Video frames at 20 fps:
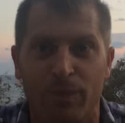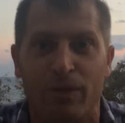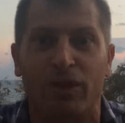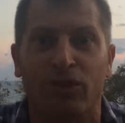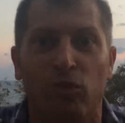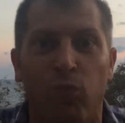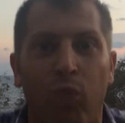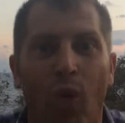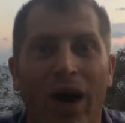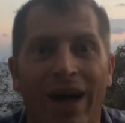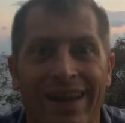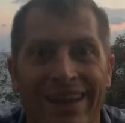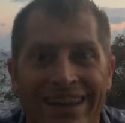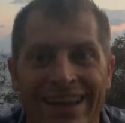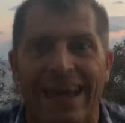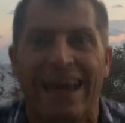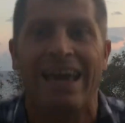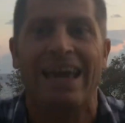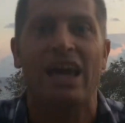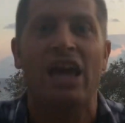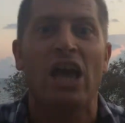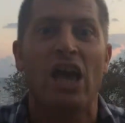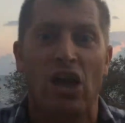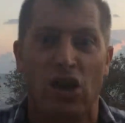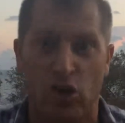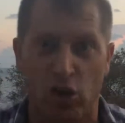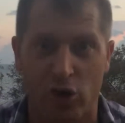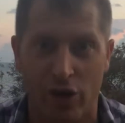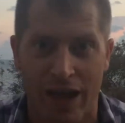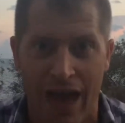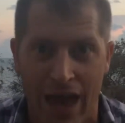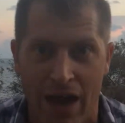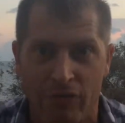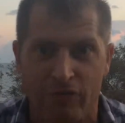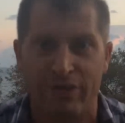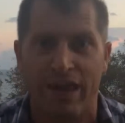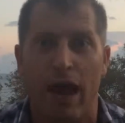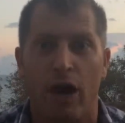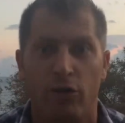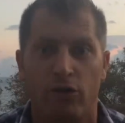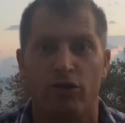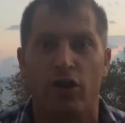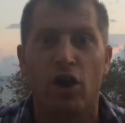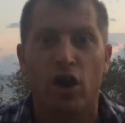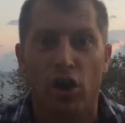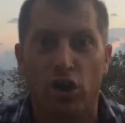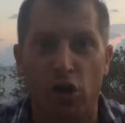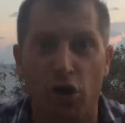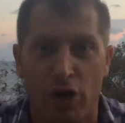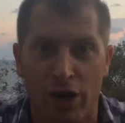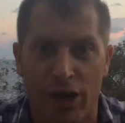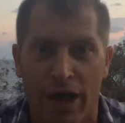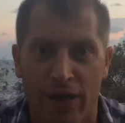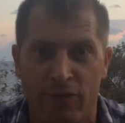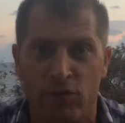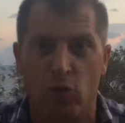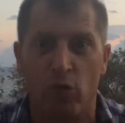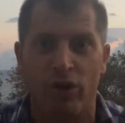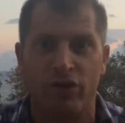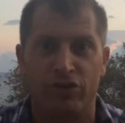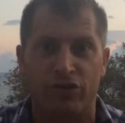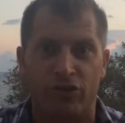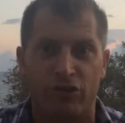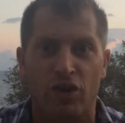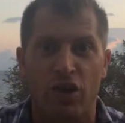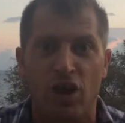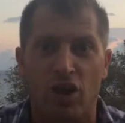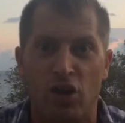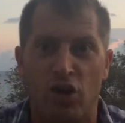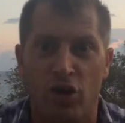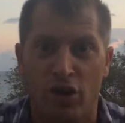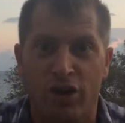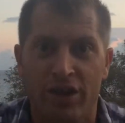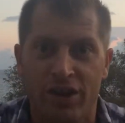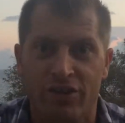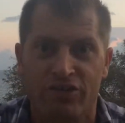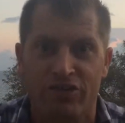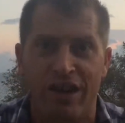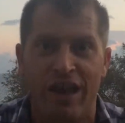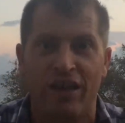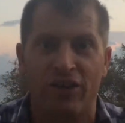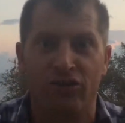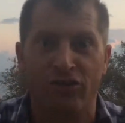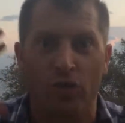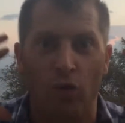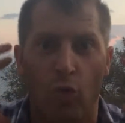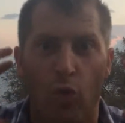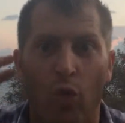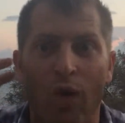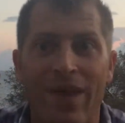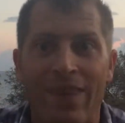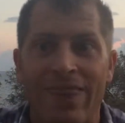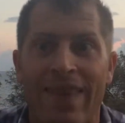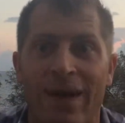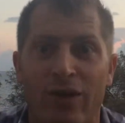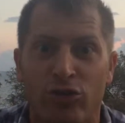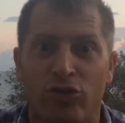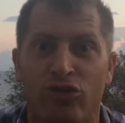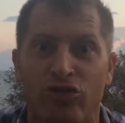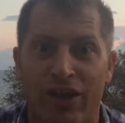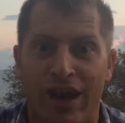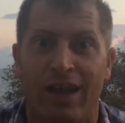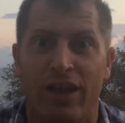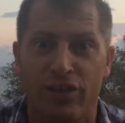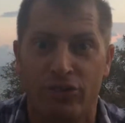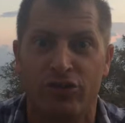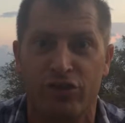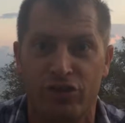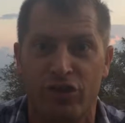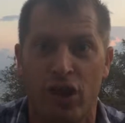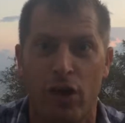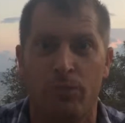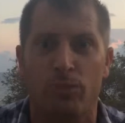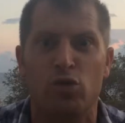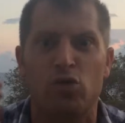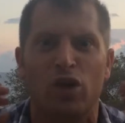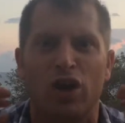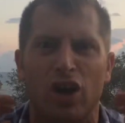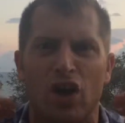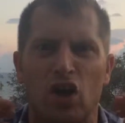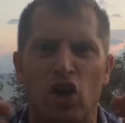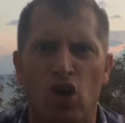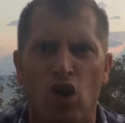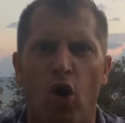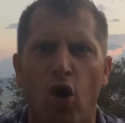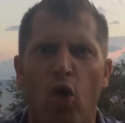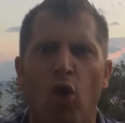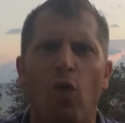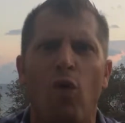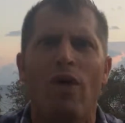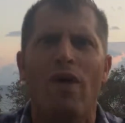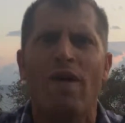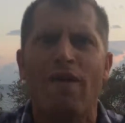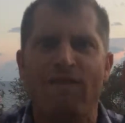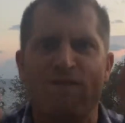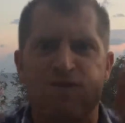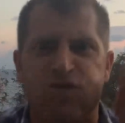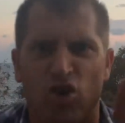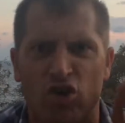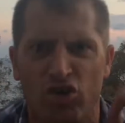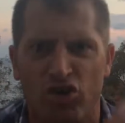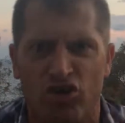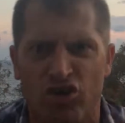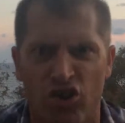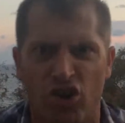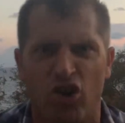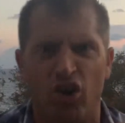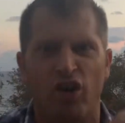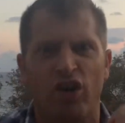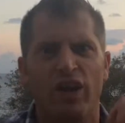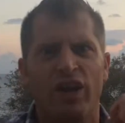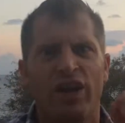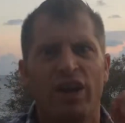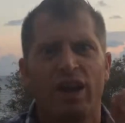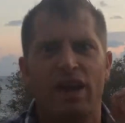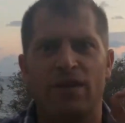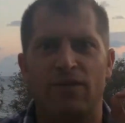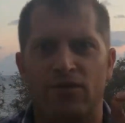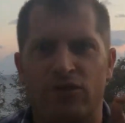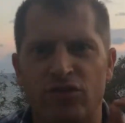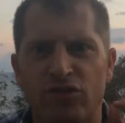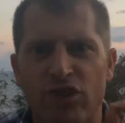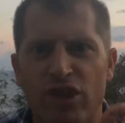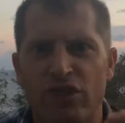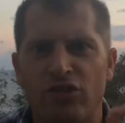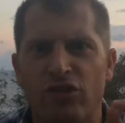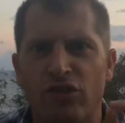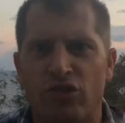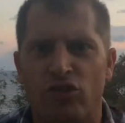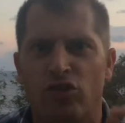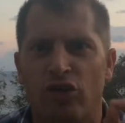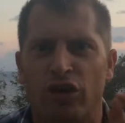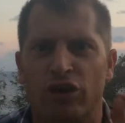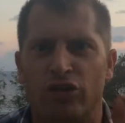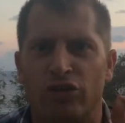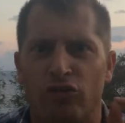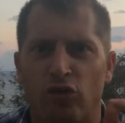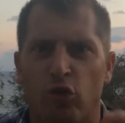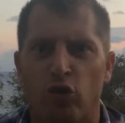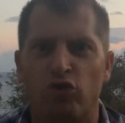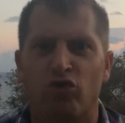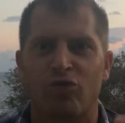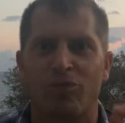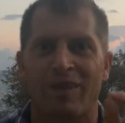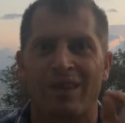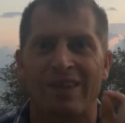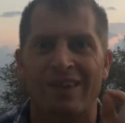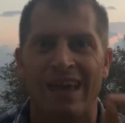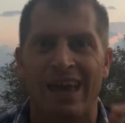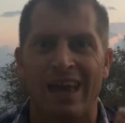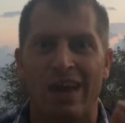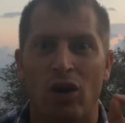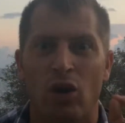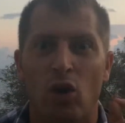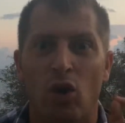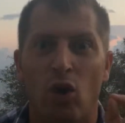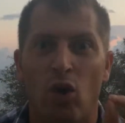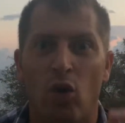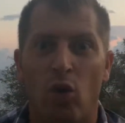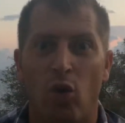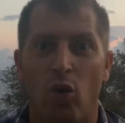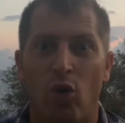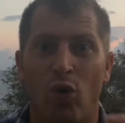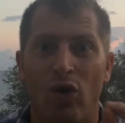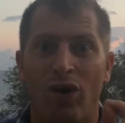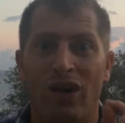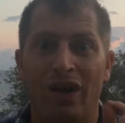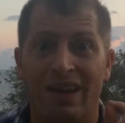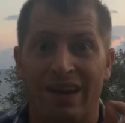Because one day you're gonna have doubts, you're gonna have questions, you're gonna get challenged, and when those challenges come, you gotta know for sure if Jesus Christ rose from the dead or